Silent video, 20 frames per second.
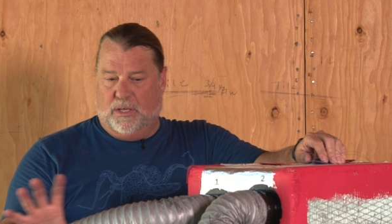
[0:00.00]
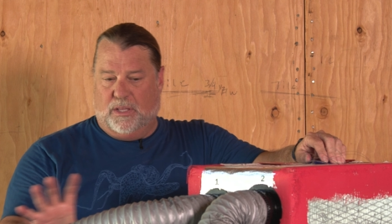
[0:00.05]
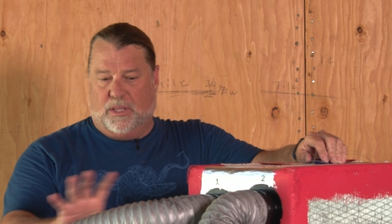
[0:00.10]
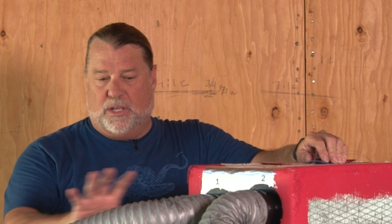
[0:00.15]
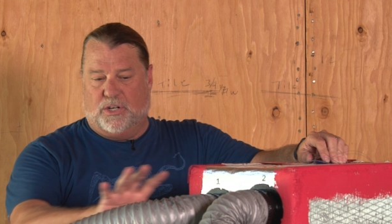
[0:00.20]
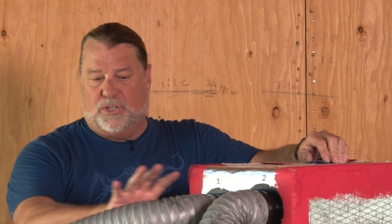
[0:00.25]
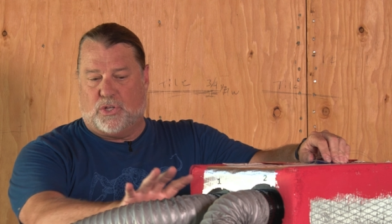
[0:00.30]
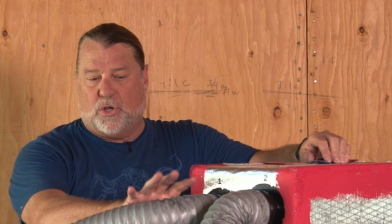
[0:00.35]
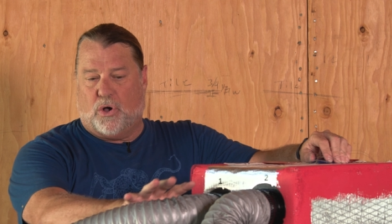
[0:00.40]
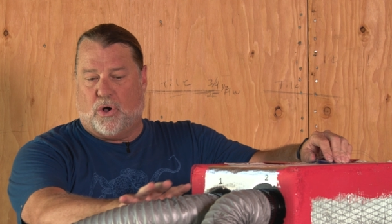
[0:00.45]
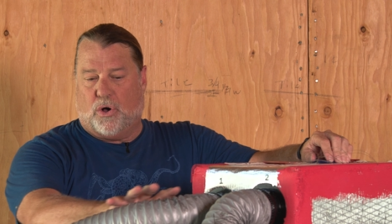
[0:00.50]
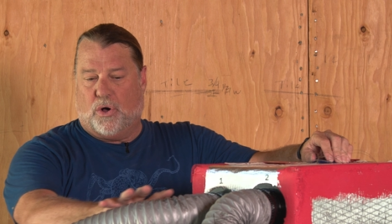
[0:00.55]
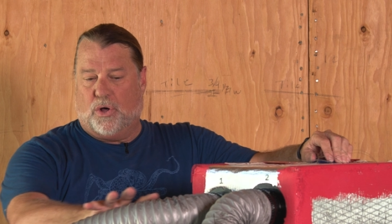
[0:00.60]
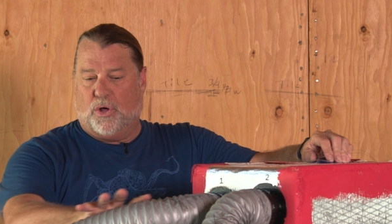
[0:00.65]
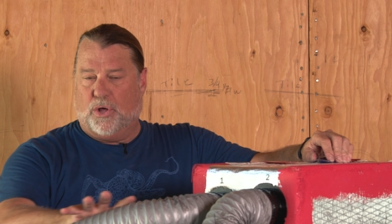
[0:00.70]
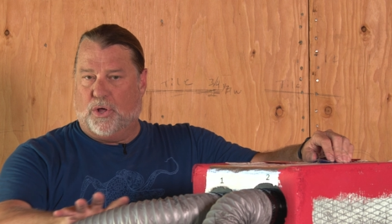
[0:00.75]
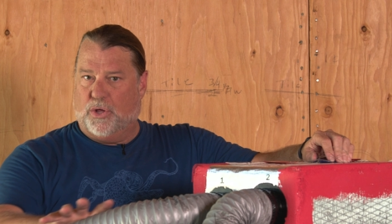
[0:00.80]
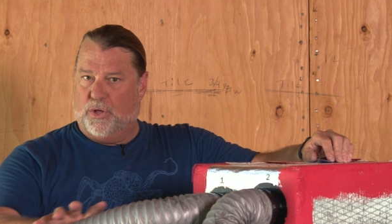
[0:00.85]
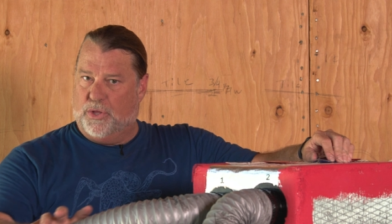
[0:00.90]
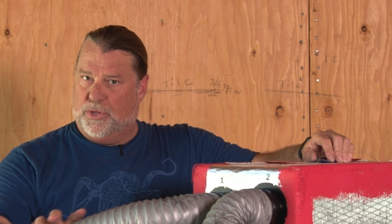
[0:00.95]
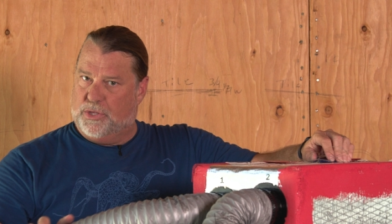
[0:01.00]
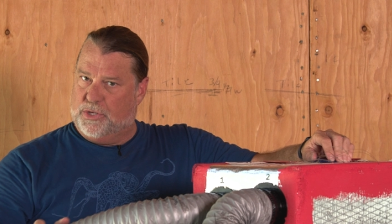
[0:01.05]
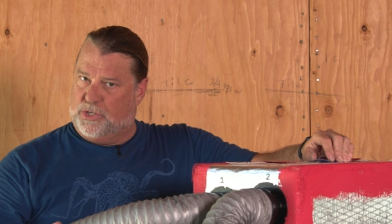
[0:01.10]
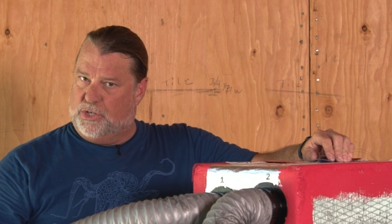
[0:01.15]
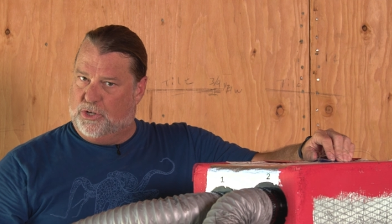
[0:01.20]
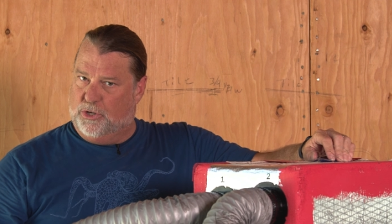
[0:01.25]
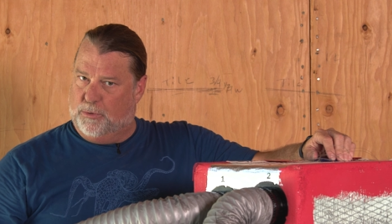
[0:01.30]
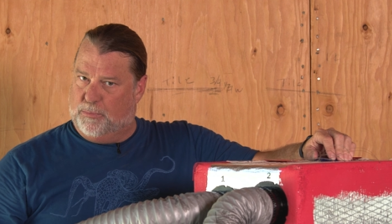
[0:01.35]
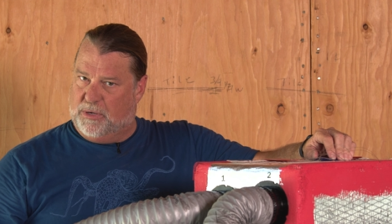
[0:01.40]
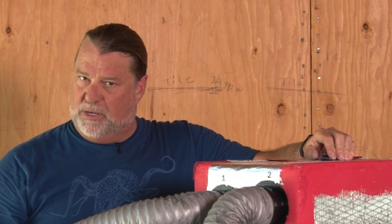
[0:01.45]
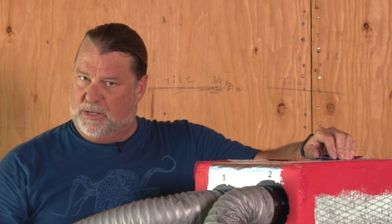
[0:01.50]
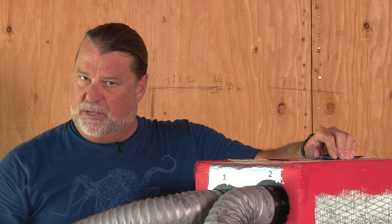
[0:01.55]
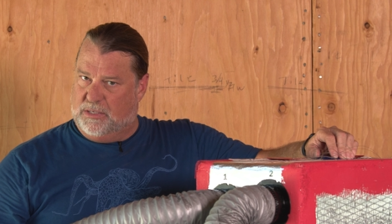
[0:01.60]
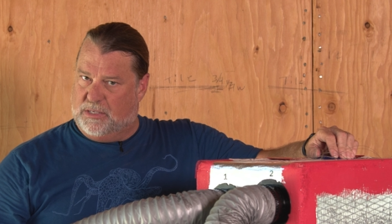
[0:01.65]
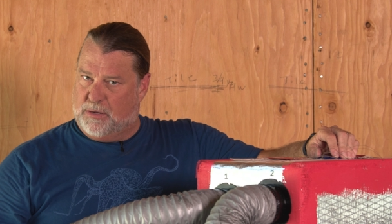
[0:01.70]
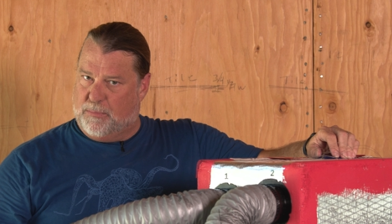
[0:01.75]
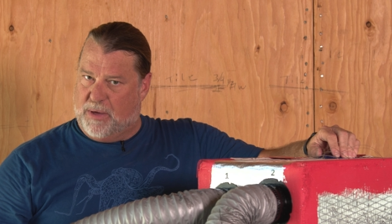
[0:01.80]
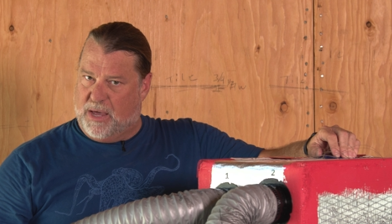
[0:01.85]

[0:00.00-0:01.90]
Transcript: There's all the tubing to